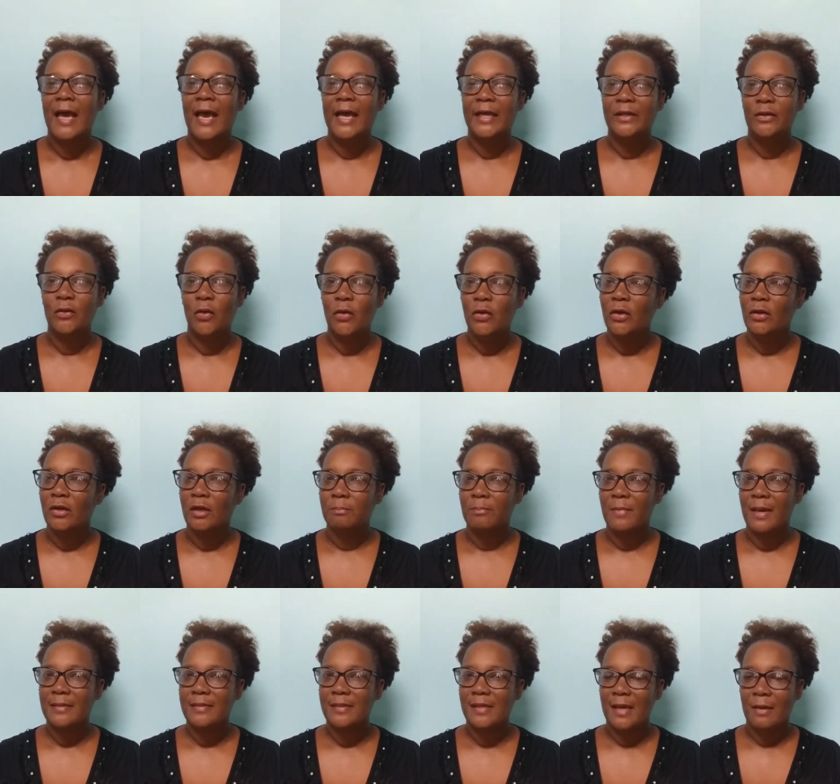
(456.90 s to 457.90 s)
I know you're not
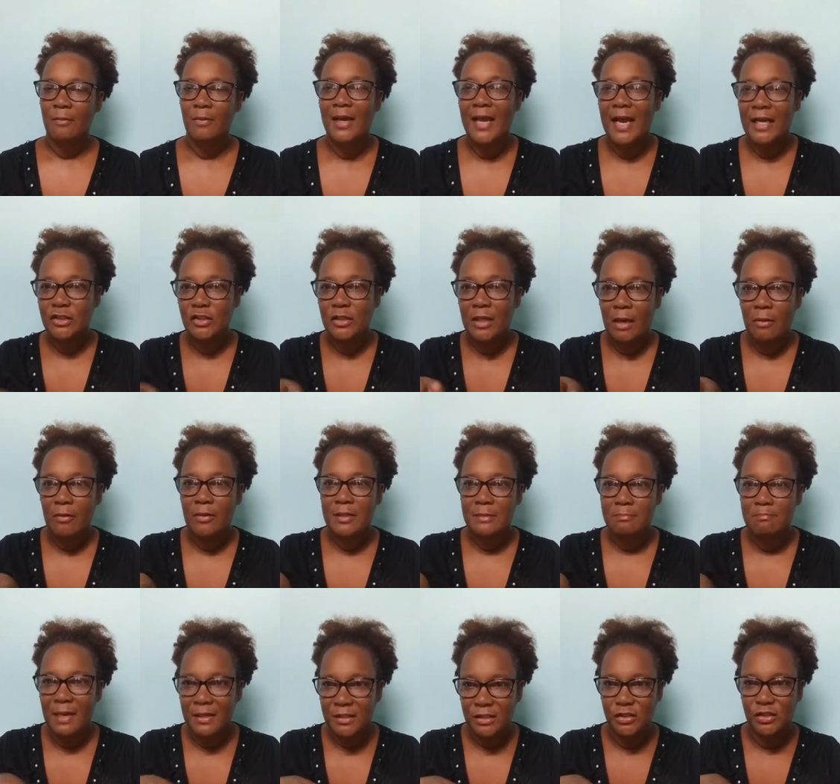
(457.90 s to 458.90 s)
my, well actually I
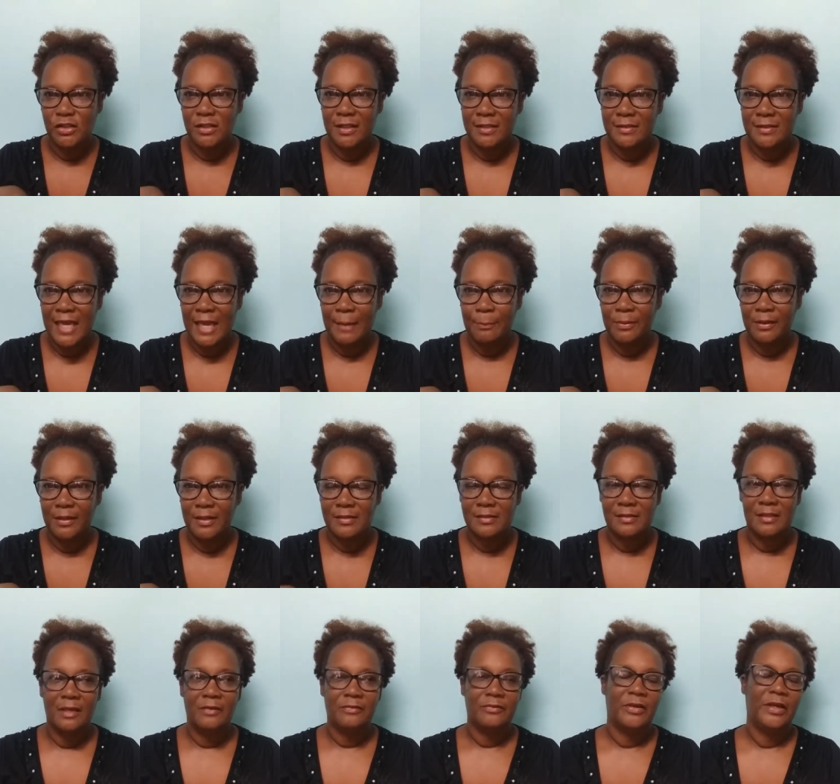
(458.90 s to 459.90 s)
was messaging and typing and
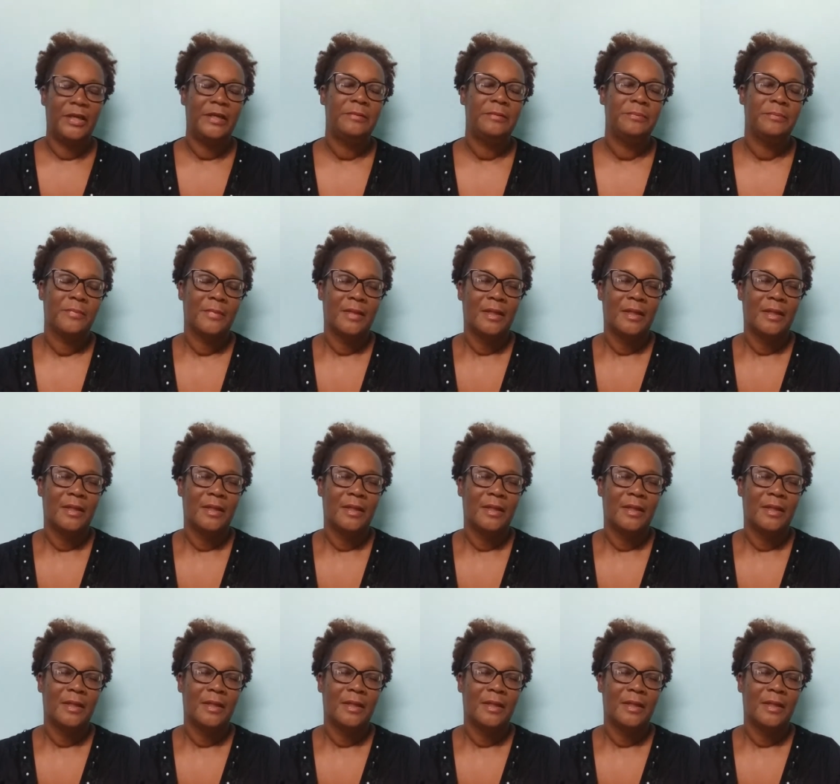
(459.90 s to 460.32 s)
stuff, right?